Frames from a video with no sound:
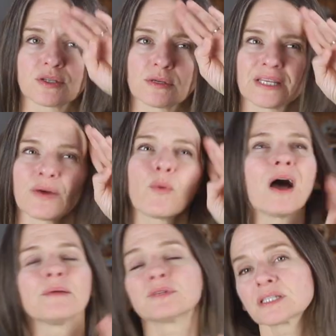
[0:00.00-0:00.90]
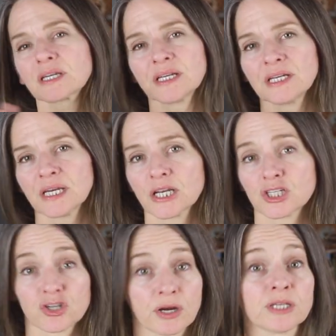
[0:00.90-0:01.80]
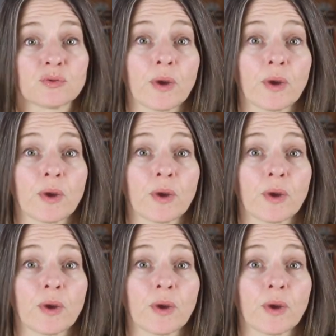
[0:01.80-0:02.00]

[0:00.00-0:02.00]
So I was like, well, I'm just gonna knit a straight